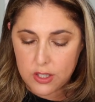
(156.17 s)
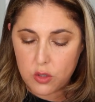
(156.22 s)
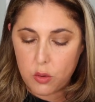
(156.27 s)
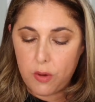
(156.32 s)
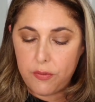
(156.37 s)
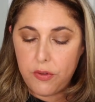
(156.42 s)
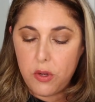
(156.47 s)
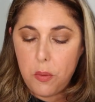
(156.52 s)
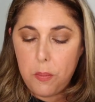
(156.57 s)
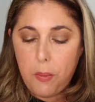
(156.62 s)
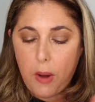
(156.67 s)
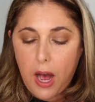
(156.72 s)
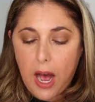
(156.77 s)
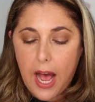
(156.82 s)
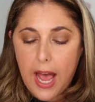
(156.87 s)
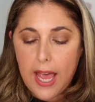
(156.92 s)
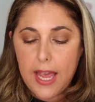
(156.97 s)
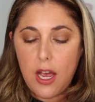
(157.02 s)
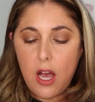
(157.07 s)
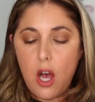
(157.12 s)
So if you
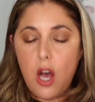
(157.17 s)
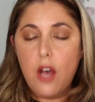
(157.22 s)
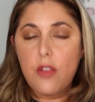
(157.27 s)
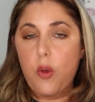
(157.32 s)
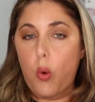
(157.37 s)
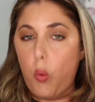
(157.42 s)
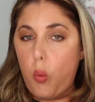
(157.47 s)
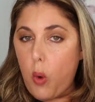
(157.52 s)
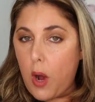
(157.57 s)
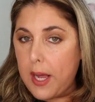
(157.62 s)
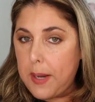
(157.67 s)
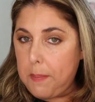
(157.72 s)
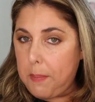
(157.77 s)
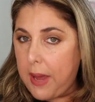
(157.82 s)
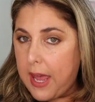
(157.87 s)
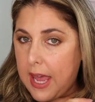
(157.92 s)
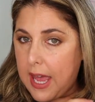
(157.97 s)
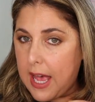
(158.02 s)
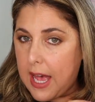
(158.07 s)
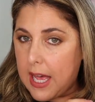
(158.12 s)
buy the one
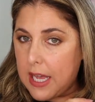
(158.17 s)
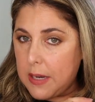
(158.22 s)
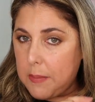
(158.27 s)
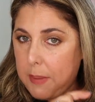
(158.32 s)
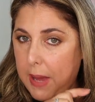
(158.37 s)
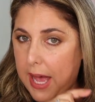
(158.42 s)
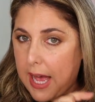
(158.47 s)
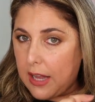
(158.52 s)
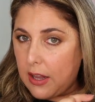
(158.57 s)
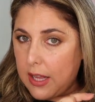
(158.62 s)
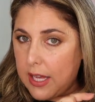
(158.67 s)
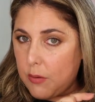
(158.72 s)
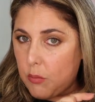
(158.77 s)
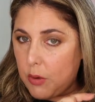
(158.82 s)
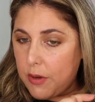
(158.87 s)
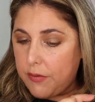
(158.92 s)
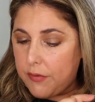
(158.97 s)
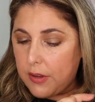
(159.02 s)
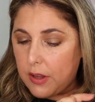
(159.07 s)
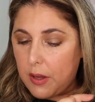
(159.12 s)
pan palette
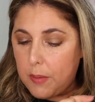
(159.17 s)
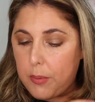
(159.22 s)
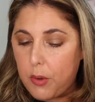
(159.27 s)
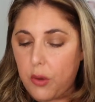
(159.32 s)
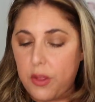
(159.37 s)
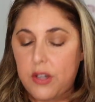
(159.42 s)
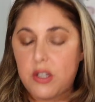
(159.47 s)
refillable,